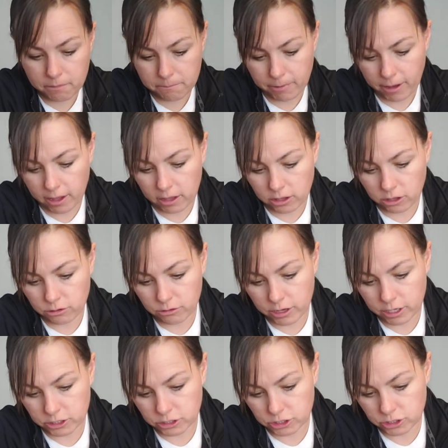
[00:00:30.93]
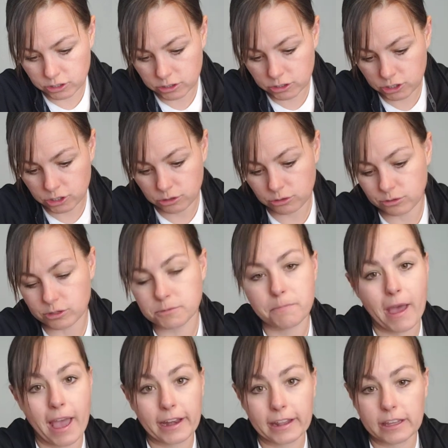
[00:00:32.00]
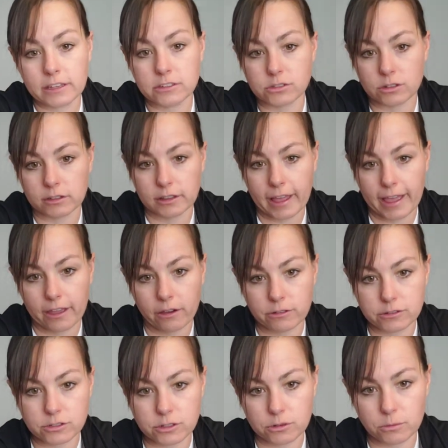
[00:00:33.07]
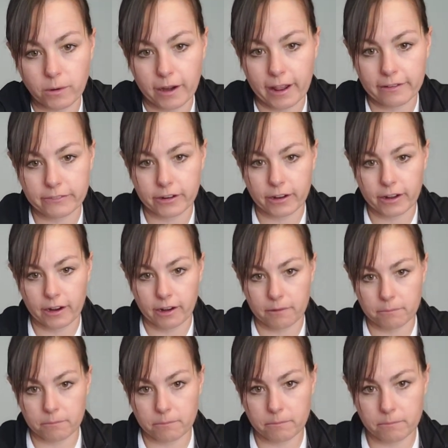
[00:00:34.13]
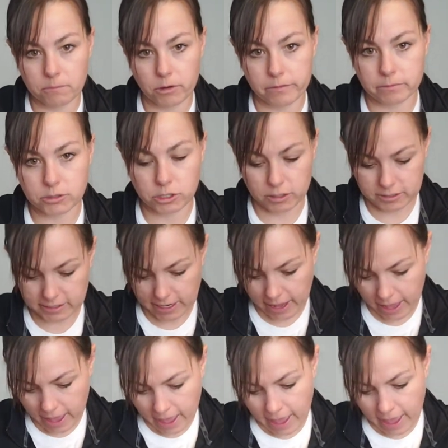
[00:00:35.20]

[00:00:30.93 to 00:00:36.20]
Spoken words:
But you can choose pennies or Legos or whatever. Here, I'm moving so you can see it.